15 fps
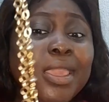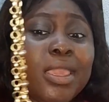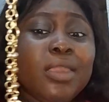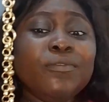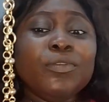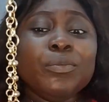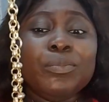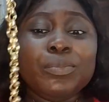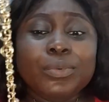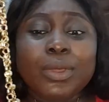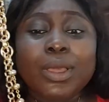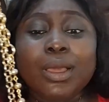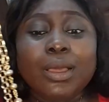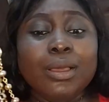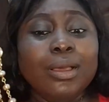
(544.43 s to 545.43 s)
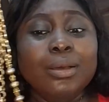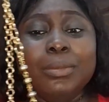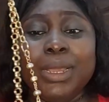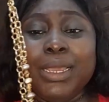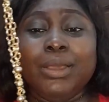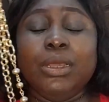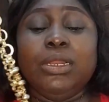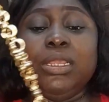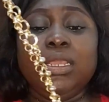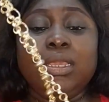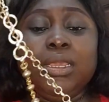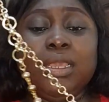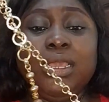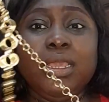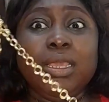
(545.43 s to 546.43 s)
if you, oh my god,
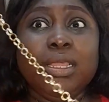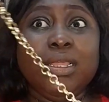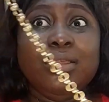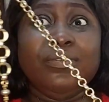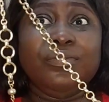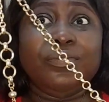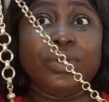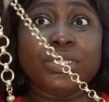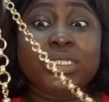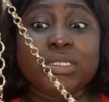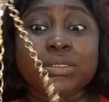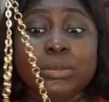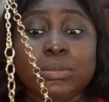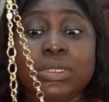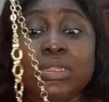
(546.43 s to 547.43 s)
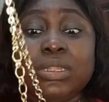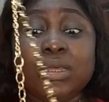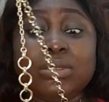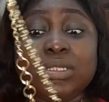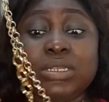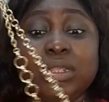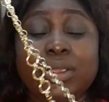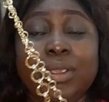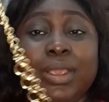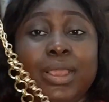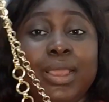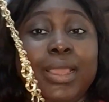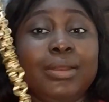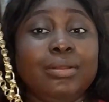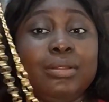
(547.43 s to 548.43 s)
40 something thousand naira.
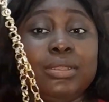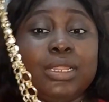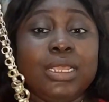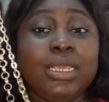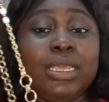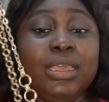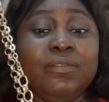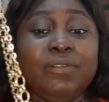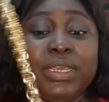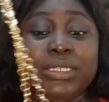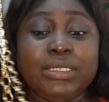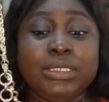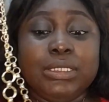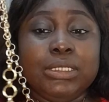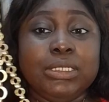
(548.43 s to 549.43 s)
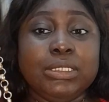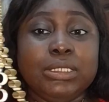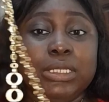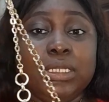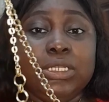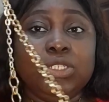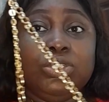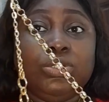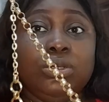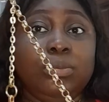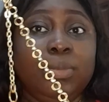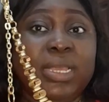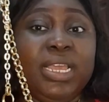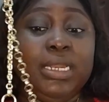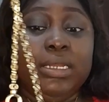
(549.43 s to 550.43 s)
I don't think if I see this in a
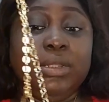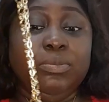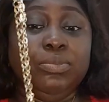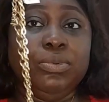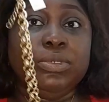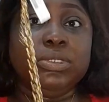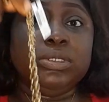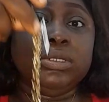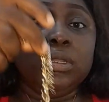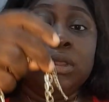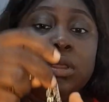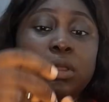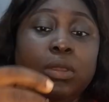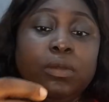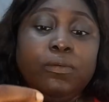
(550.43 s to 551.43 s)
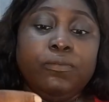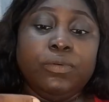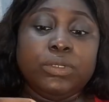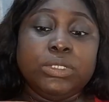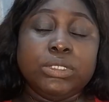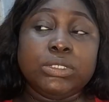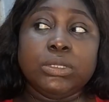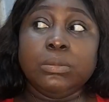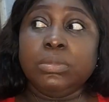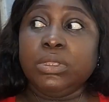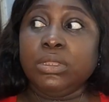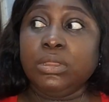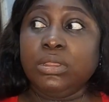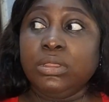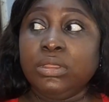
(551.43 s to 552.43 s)
shop and they put 40
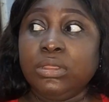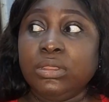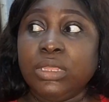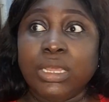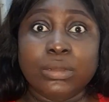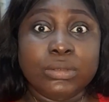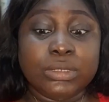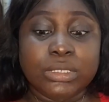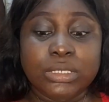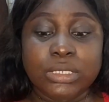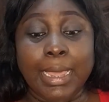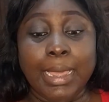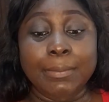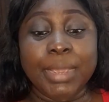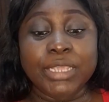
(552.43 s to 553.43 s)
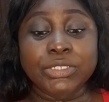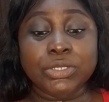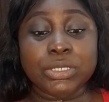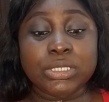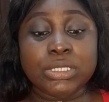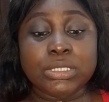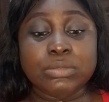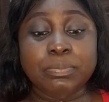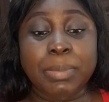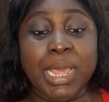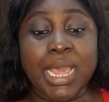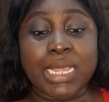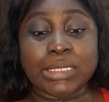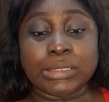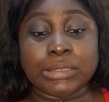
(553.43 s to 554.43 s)
something thousand, I might just
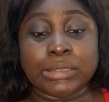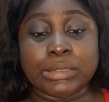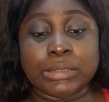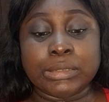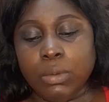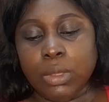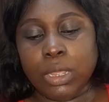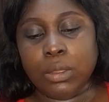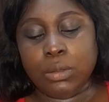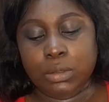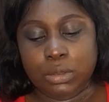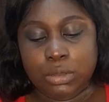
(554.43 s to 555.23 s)
pass. Wow.